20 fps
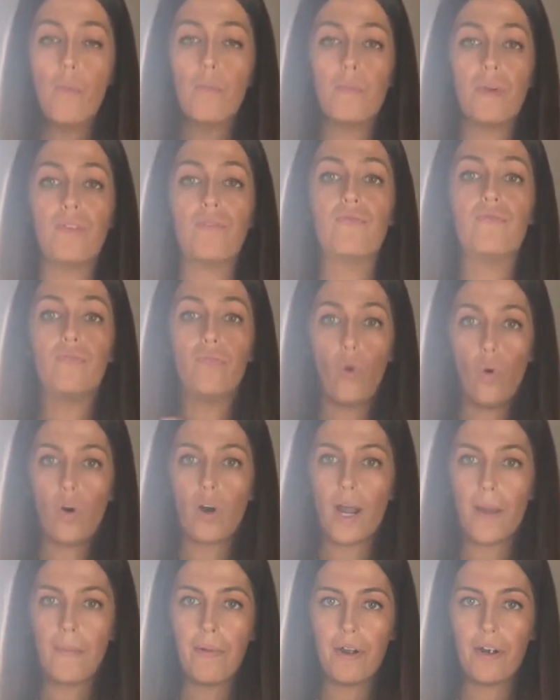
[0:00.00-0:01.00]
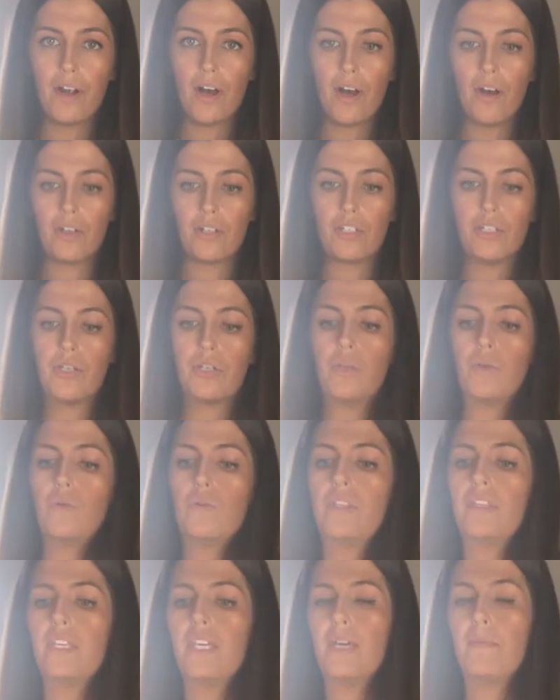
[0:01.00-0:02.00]
before I put it
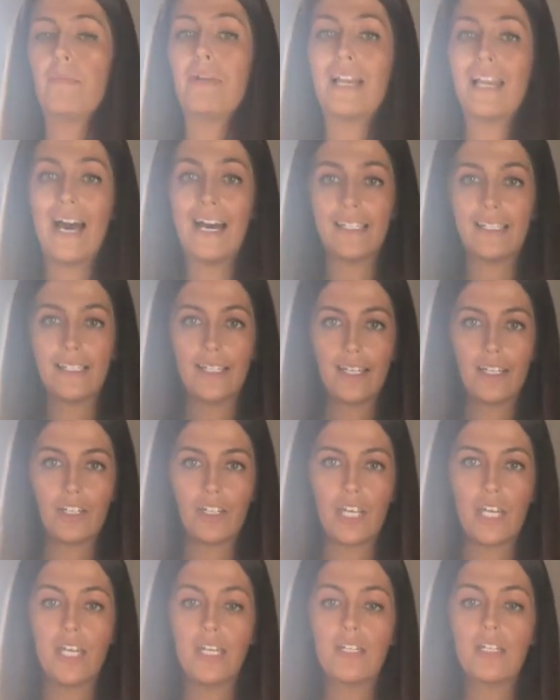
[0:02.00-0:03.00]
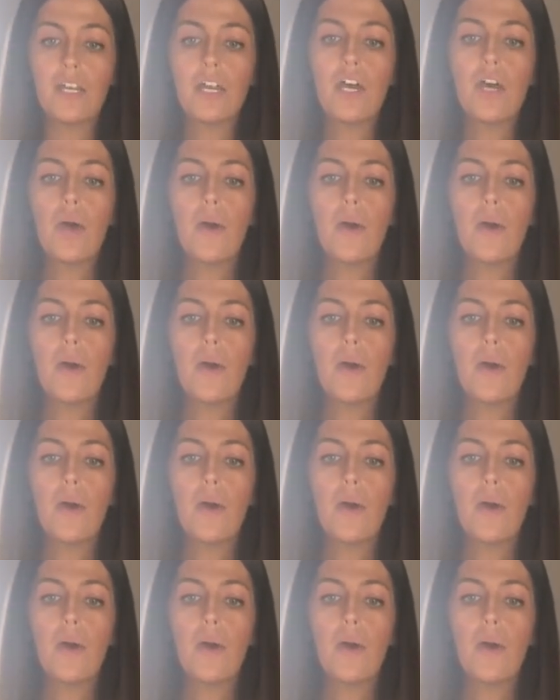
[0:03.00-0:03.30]
onto the plastic sheet,